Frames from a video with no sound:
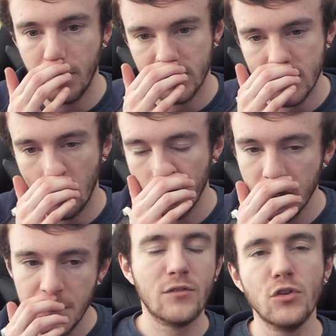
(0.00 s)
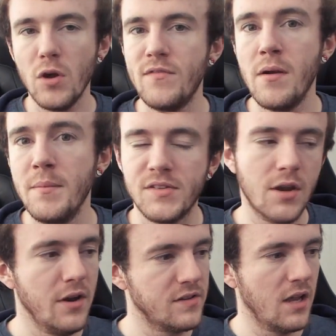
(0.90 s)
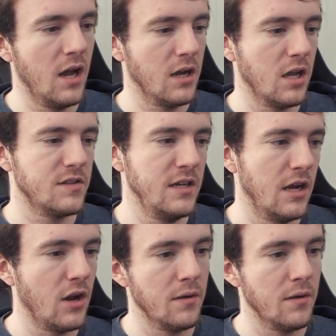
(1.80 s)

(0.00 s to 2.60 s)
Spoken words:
But still, there's also a very mysterious cutscene.